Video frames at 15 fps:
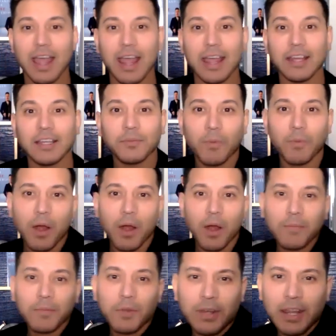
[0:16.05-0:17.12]
And what
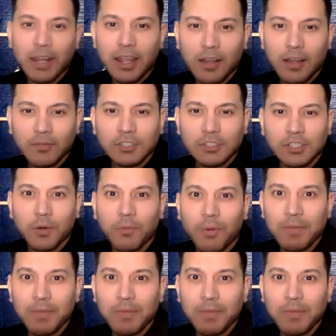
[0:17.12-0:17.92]
I'm doing here, I'm just going